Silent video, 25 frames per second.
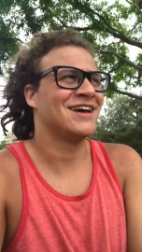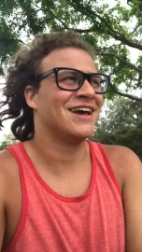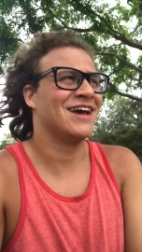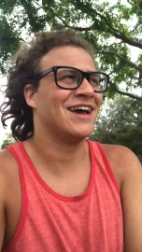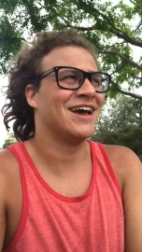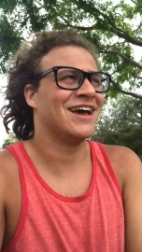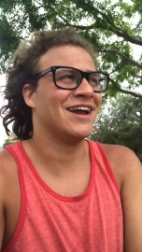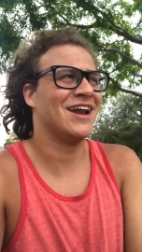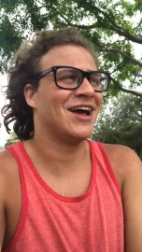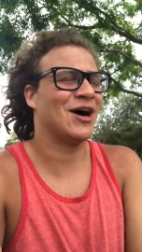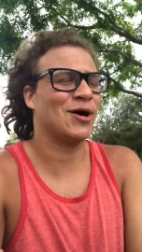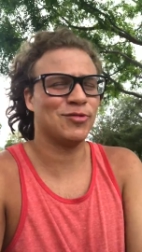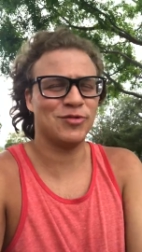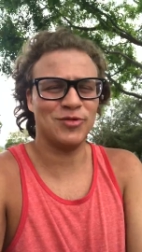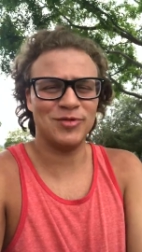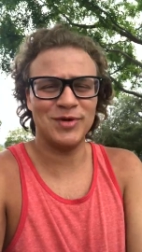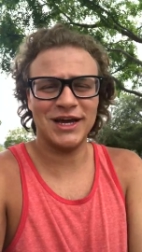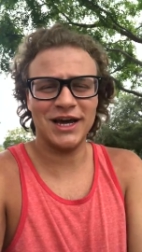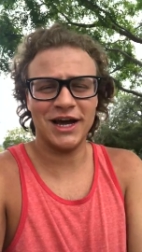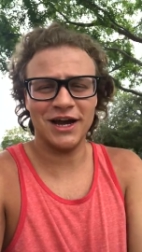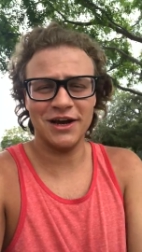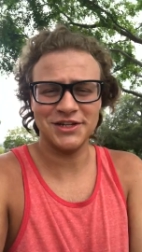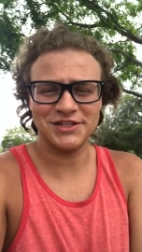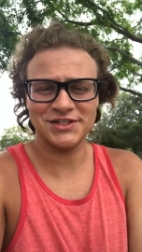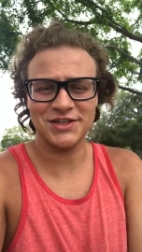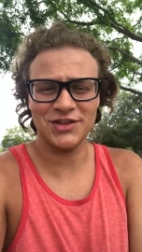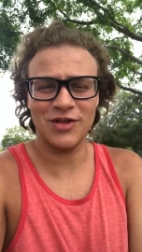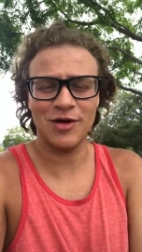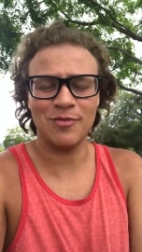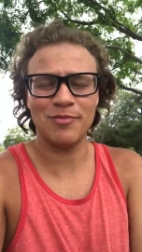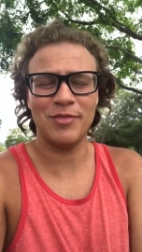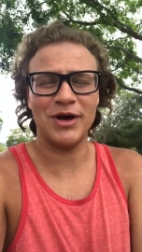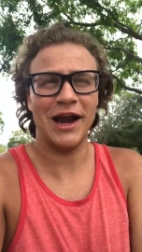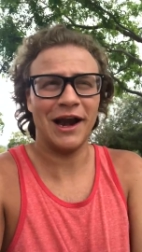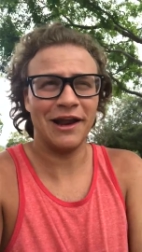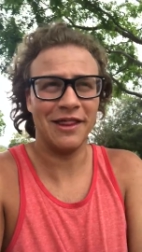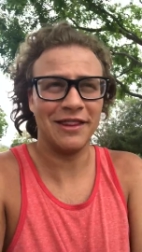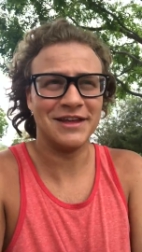and helped me kind of
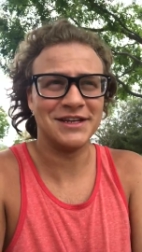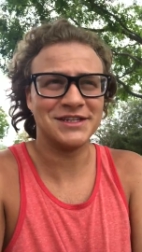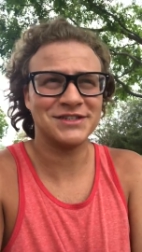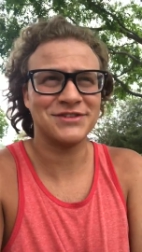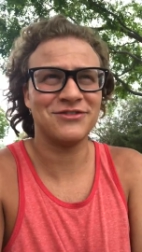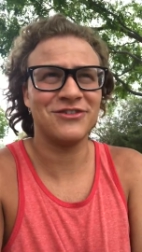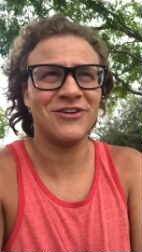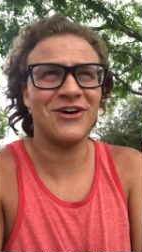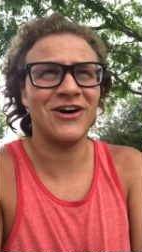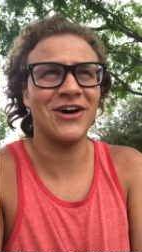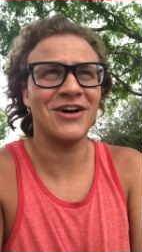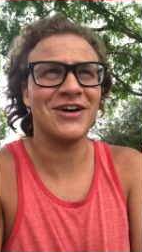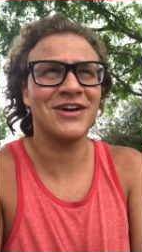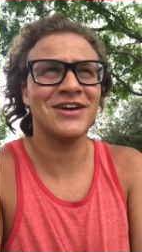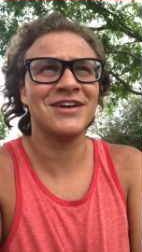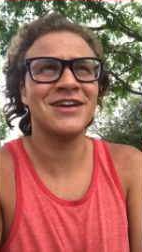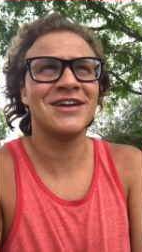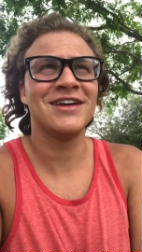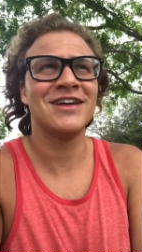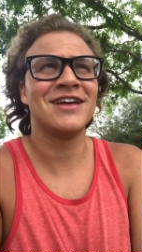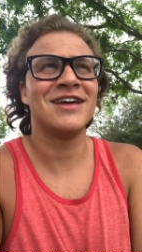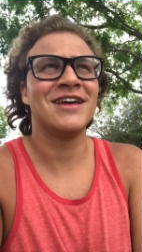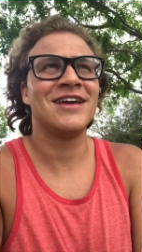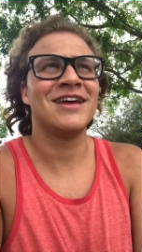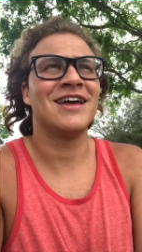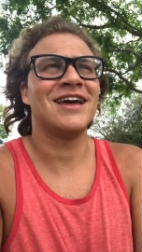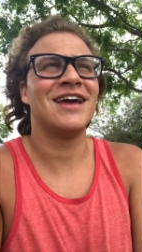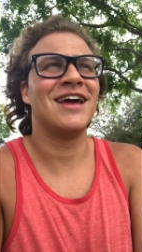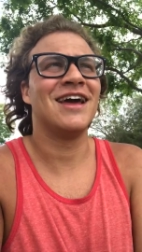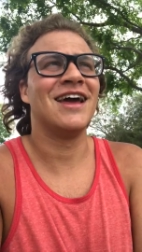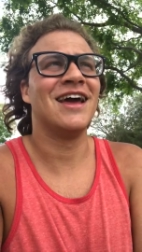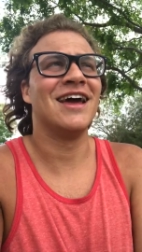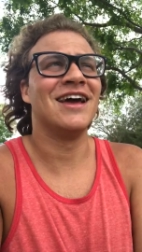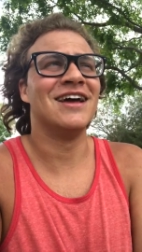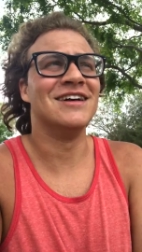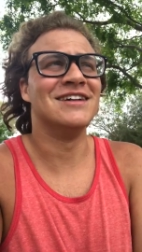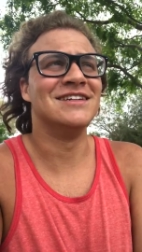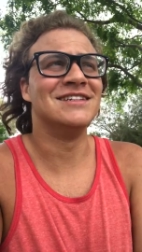slump out of this funk.
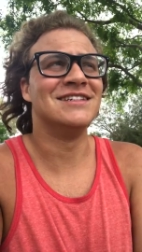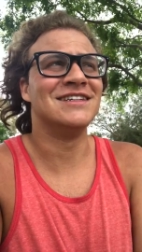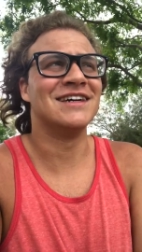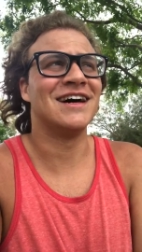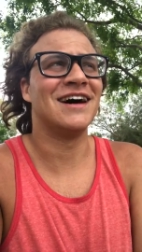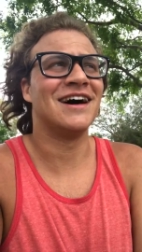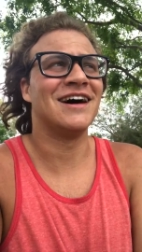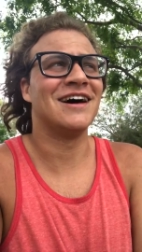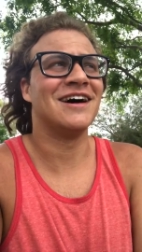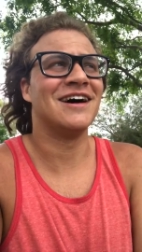And